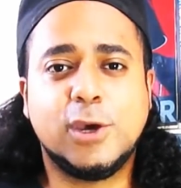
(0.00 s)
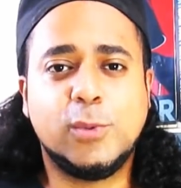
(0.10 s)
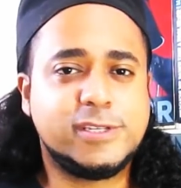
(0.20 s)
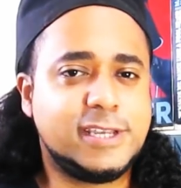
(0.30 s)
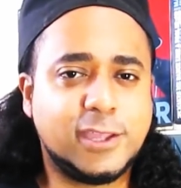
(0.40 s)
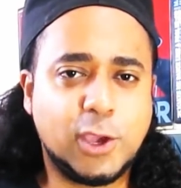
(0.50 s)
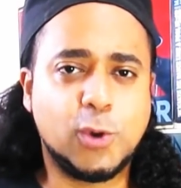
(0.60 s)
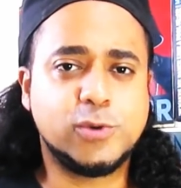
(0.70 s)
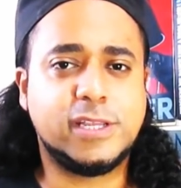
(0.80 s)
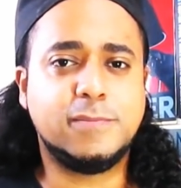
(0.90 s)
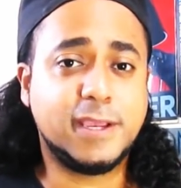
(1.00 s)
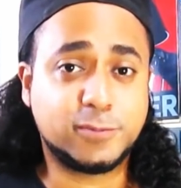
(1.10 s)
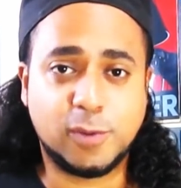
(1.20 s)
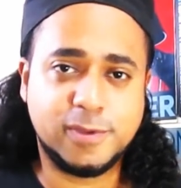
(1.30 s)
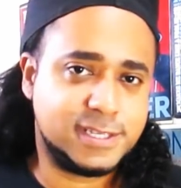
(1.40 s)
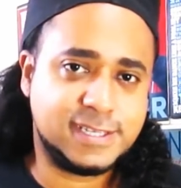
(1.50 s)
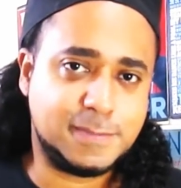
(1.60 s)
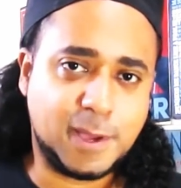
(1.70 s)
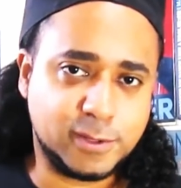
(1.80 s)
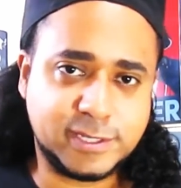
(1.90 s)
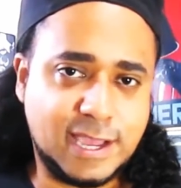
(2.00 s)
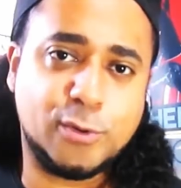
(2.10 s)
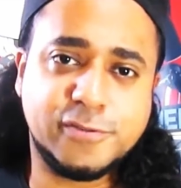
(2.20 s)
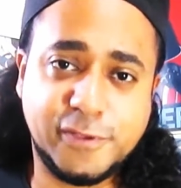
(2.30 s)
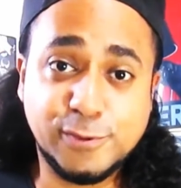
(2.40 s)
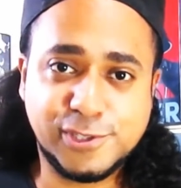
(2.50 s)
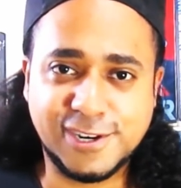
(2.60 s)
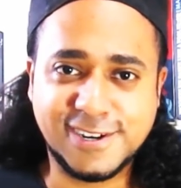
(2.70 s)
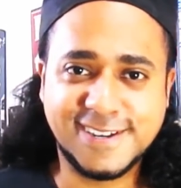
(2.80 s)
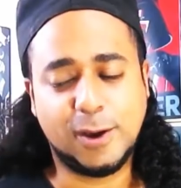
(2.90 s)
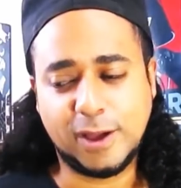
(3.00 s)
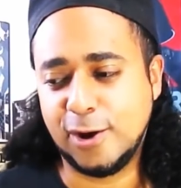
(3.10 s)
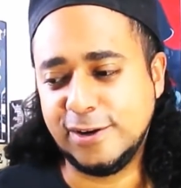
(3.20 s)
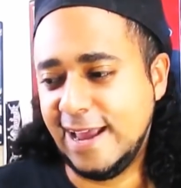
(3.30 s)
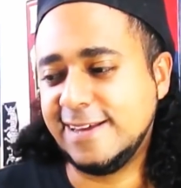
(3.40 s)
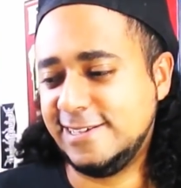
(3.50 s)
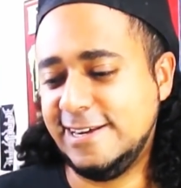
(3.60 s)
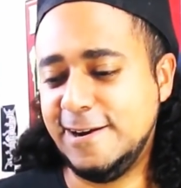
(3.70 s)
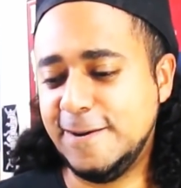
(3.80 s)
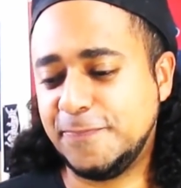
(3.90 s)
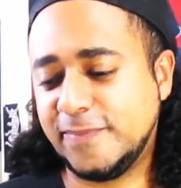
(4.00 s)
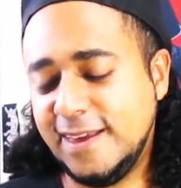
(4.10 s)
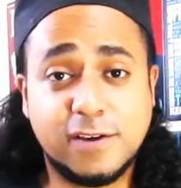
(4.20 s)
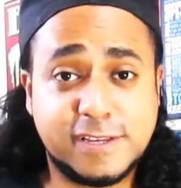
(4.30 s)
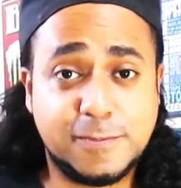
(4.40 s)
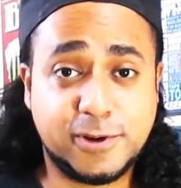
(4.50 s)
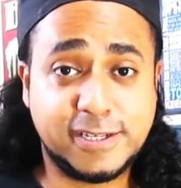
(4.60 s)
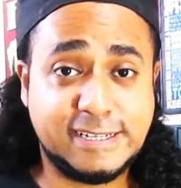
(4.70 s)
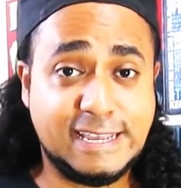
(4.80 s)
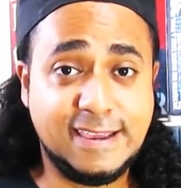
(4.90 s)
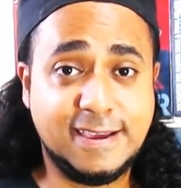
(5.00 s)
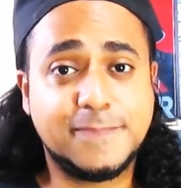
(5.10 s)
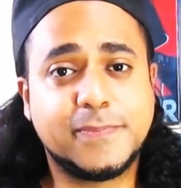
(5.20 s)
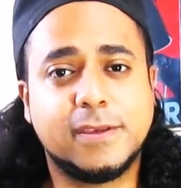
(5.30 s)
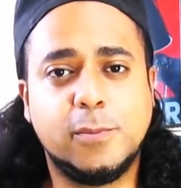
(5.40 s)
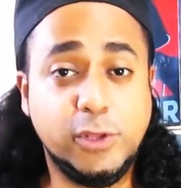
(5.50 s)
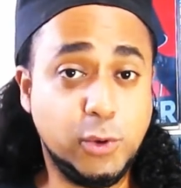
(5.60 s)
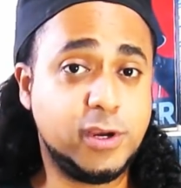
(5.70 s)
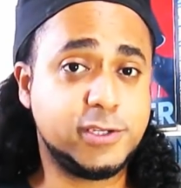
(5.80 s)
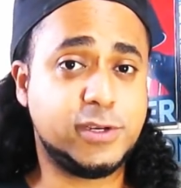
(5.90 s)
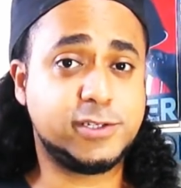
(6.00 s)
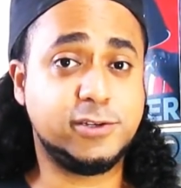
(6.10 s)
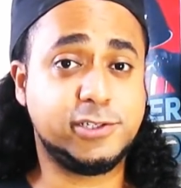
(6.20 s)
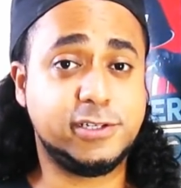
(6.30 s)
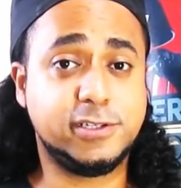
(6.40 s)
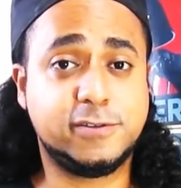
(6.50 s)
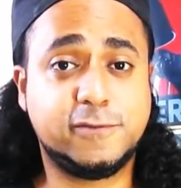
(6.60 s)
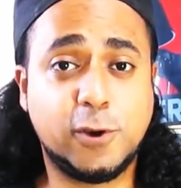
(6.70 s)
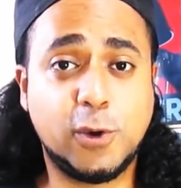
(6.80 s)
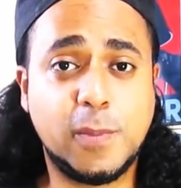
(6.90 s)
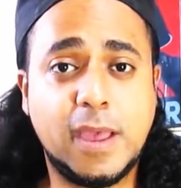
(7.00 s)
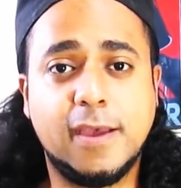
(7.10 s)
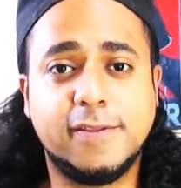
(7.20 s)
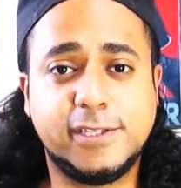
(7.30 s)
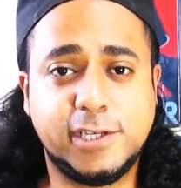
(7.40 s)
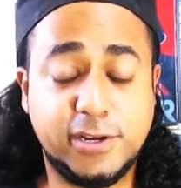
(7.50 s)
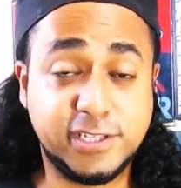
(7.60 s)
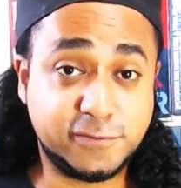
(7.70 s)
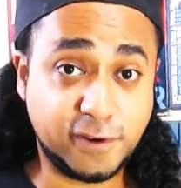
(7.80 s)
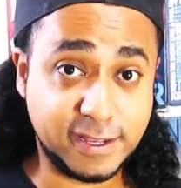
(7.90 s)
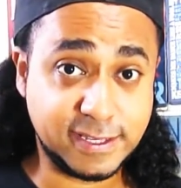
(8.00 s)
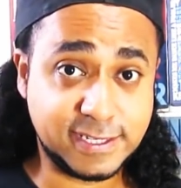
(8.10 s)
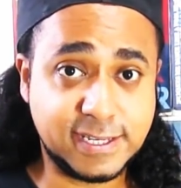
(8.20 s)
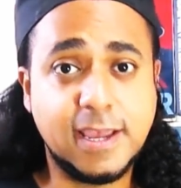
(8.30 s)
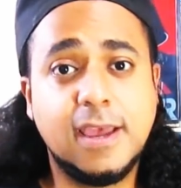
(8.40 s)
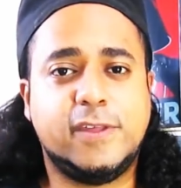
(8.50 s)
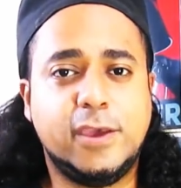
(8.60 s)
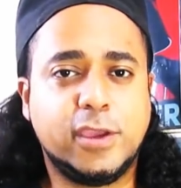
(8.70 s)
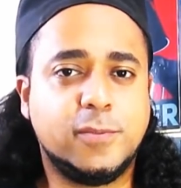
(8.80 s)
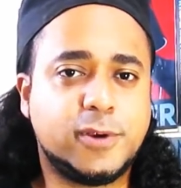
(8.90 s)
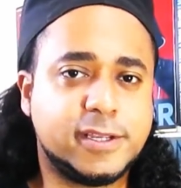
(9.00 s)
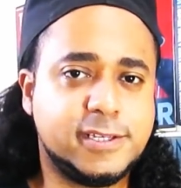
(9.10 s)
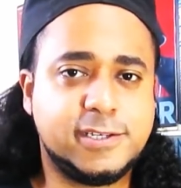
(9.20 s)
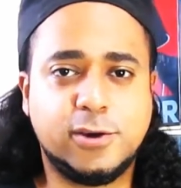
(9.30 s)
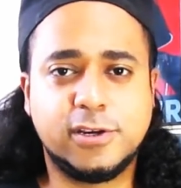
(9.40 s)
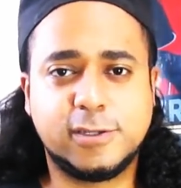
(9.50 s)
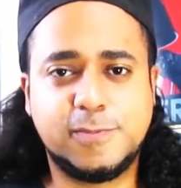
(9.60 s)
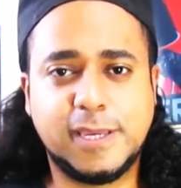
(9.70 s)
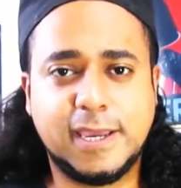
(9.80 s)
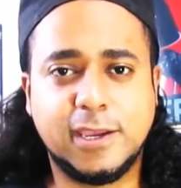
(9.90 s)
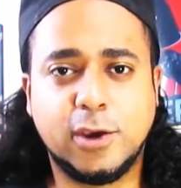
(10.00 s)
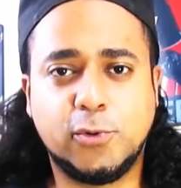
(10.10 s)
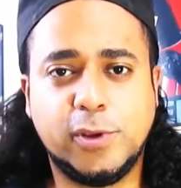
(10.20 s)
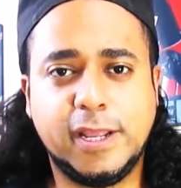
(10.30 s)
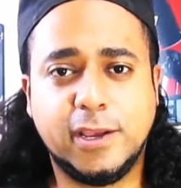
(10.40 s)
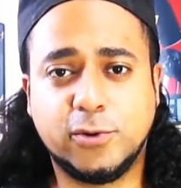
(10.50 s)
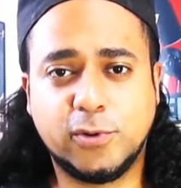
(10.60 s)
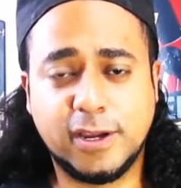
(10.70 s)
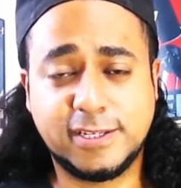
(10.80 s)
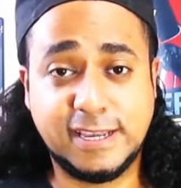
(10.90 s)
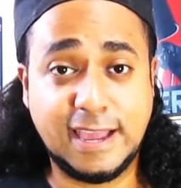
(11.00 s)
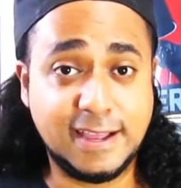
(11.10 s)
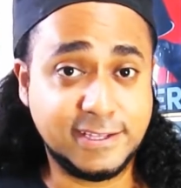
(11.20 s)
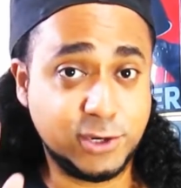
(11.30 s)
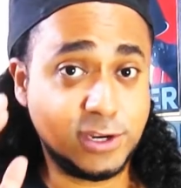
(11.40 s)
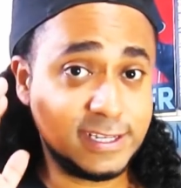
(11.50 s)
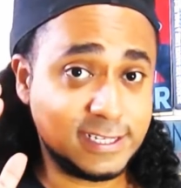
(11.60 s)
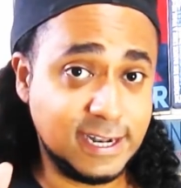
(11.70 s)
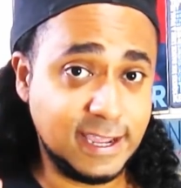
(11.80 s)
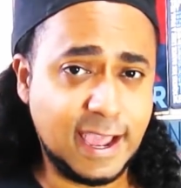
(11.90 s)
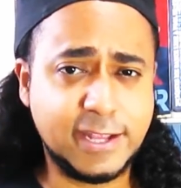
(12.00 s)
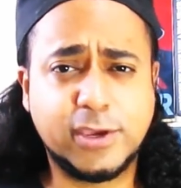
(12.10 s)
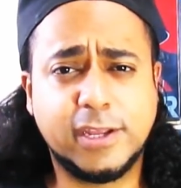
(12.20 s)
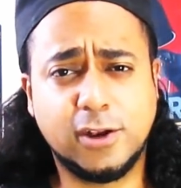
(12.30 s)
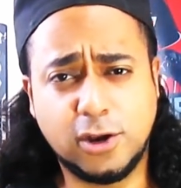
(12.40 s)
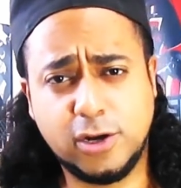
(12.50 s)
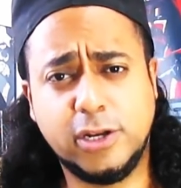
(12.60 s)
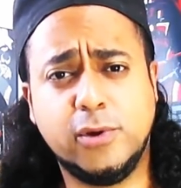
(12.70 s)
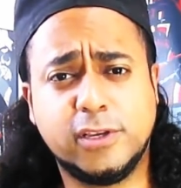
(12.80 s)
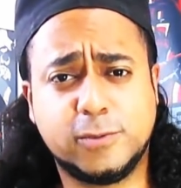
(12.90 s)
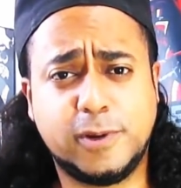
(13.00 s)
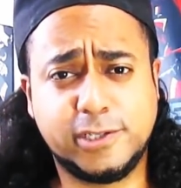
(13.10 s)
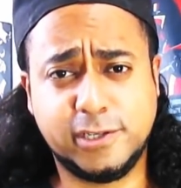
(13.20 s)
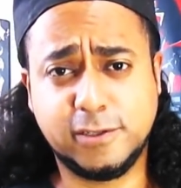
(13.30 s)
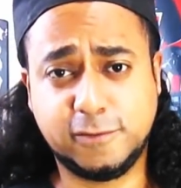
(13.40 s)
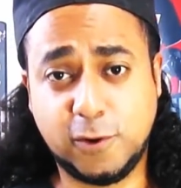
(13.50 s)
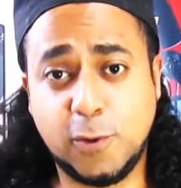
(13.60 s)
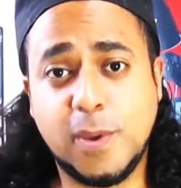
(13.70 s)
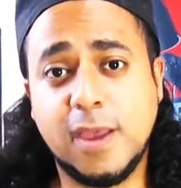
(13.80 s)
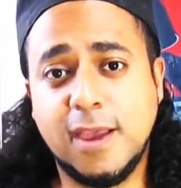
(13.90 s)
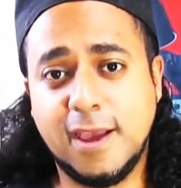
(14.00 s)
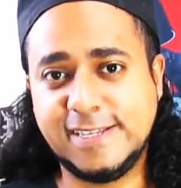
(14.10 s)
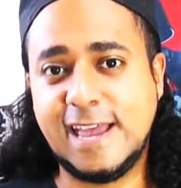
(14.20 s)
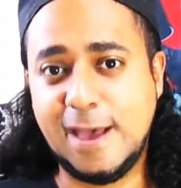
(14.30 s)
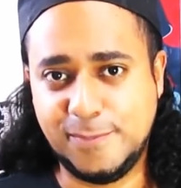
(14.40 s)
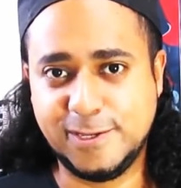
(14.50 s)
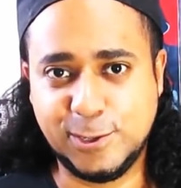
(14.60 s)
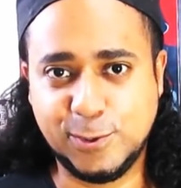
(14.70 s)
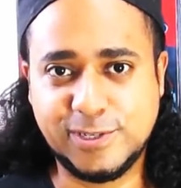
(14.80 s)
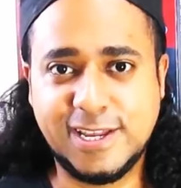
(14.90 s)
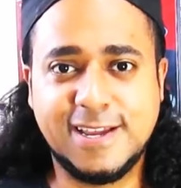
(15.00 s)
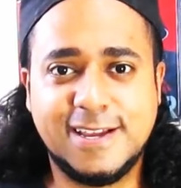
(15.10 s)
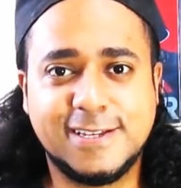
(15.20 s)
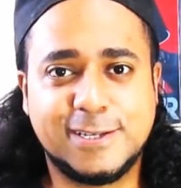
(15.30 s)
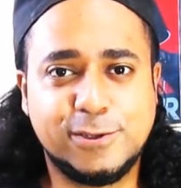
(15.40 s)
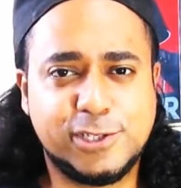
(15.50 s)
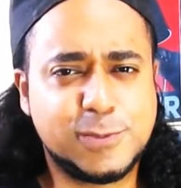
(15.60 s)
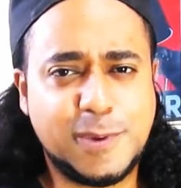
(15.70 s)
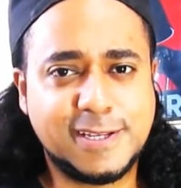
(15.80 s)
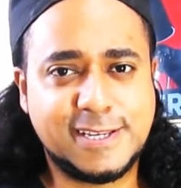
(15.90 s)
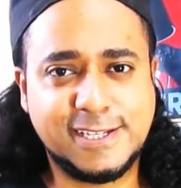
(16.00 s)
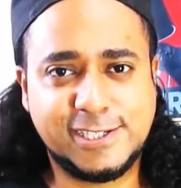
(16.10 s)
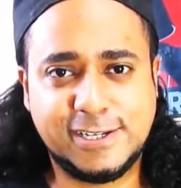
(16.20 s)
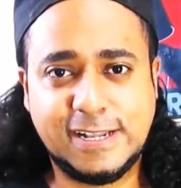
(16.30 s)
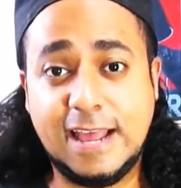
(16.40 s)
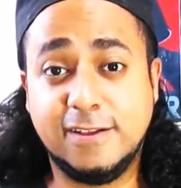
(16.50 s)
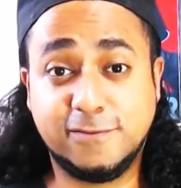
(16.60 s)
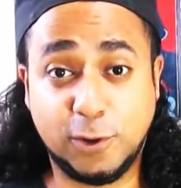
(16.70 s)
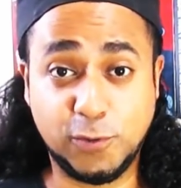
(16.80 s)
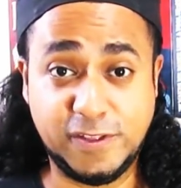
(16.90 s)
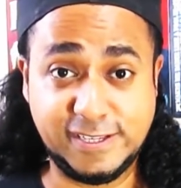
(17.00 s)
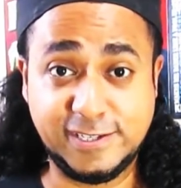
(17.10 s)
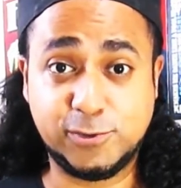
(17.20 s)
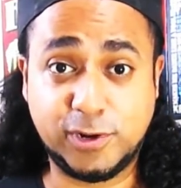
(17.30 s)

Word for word: So we set goals and make promises about our future, about our next year. So I've separated here some um, New Year's resolutions from the series Friends, so that you can practice your speaking, your reading, your writing, and your listening, and you can learn new expressions from this episode. So just pay attention and follow these